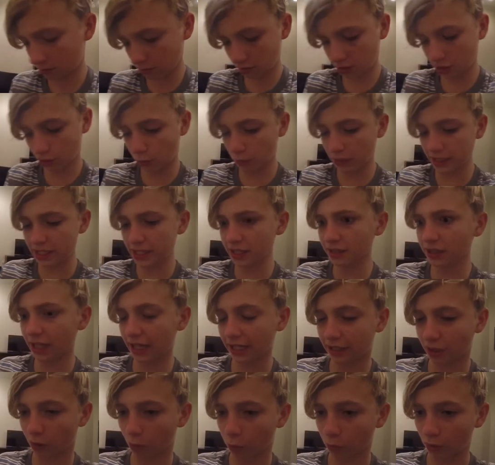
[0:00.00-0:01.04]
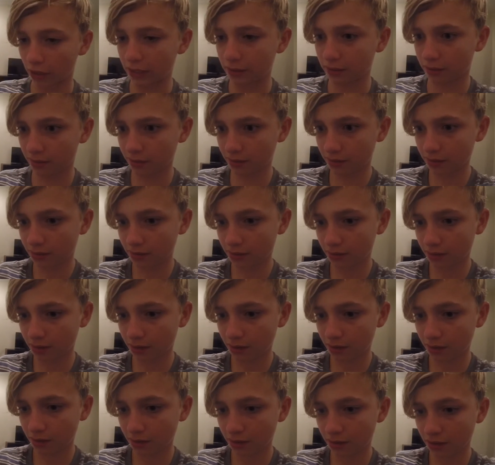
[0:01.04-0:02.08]
Can we get like a re.
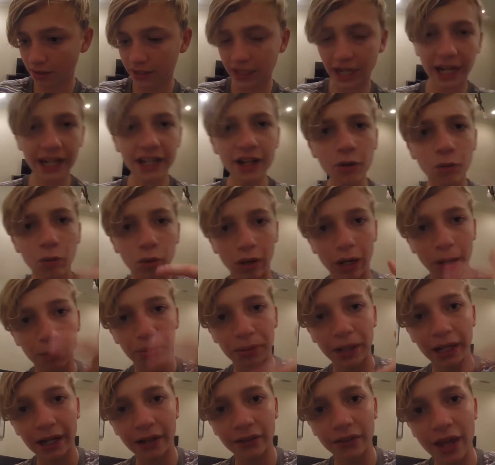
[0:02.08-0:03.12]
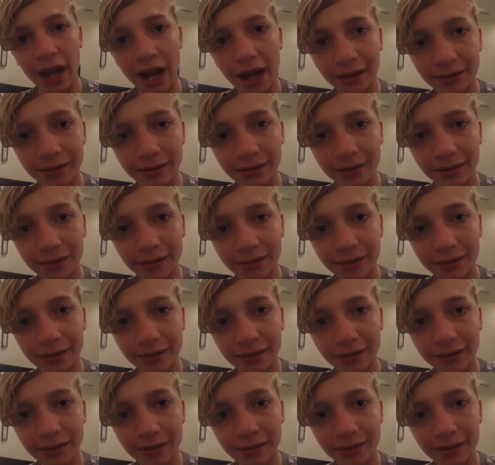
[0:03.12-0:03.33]
Can I get a replay on that?